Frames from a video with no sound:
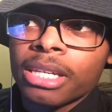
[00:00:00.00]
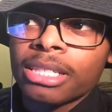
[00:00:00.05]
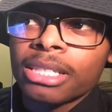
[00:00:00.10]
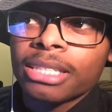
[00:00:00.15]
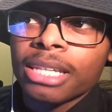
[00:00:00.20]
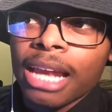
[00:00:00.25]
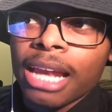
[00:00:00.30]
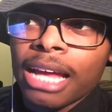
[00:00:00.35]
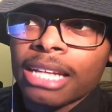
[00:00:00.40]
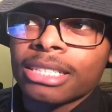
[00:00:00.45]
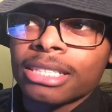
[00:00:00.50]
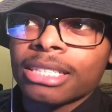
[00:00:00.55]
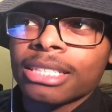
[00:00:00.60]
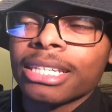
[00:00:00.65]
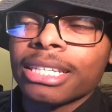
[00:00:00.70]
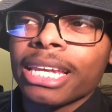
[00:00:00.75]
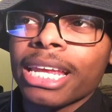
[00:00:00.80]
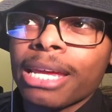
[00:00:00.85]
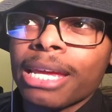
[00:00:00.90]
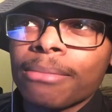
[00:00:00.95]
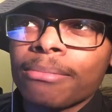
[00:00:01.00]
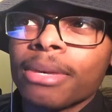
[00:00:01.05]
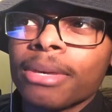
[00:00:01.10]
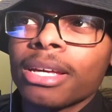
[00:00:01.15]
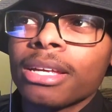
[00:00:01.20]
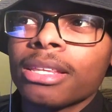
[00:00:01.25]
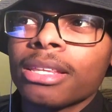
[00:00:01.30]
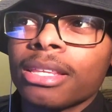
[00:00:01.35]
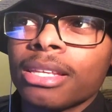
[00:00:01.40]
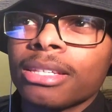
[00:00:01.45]
He said I should
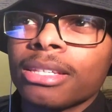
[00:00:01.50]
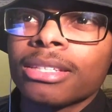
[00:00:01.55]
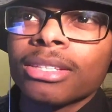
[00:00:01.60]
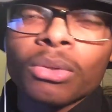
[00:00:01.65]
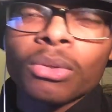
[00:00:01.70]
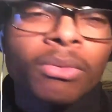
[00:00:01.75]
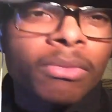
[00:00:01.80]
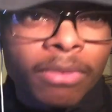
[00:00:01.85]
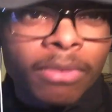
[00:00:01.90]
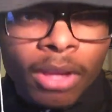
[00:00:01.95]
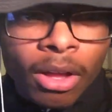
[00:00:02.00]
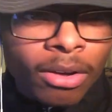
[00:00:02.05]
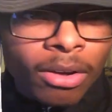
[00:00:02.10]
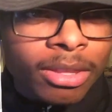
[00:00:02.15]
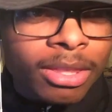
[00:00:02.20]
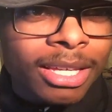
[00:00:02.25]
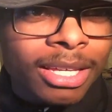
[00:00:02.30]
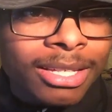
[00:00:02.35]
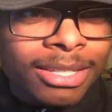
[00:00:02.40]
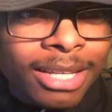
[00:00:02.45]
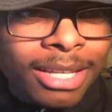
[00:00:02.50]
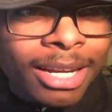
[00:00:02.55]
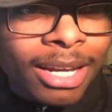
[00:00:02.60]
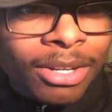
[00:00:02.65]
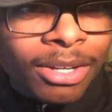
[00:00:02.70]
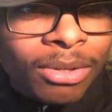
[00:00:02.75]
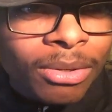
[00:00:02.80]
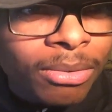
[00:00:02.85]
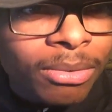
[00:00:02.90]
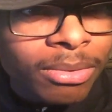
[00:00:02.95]
name these little vlog things that
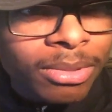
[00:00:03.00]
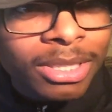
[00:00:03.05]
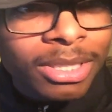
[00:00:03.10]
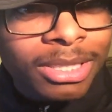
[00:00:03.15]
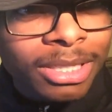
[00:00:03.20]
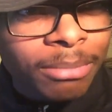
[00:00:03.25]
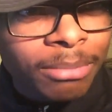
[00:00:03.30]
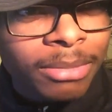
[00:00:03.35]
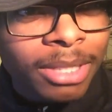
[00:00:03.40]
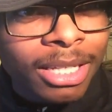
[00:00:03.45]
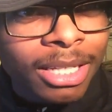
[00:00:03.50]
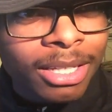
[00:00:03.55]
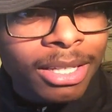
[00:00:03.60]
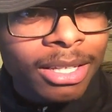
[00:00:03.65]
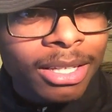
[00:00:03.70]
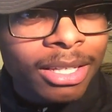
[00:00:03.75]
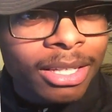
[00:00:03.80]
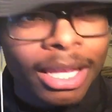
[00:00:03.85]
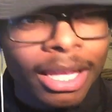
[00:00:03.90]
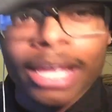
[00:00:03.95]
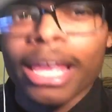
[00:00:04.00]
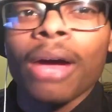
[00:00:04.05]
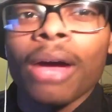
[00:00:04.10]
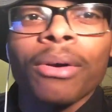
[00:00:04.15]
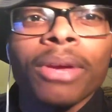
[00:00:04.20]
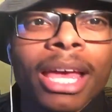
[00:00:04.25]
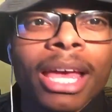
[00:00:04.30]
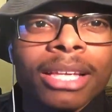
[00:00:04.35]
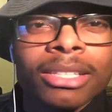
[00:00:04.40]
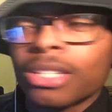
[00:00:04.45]
I do something like
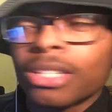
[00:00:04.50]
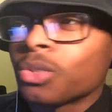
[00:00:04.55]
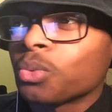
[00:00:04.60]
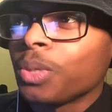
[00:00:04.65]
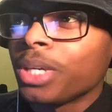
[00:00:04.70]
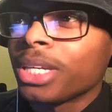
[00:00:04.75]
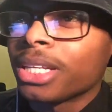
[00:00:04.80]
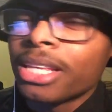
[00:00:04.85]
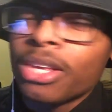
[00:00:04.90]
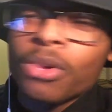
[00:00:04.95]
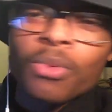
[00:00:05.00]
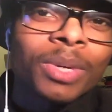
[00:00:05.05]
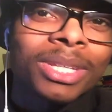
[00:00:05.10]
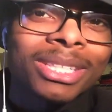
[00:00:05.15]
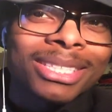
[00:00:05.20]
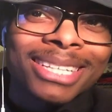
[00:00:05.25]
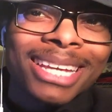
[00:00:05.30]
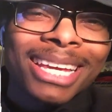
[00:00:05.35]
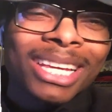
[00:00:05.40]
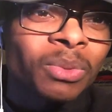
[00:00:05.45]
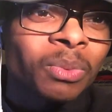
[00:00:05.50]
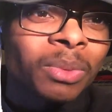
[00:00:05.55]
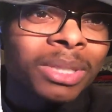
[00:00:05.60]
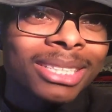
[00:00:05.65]
how he has his weekly Wednesdays.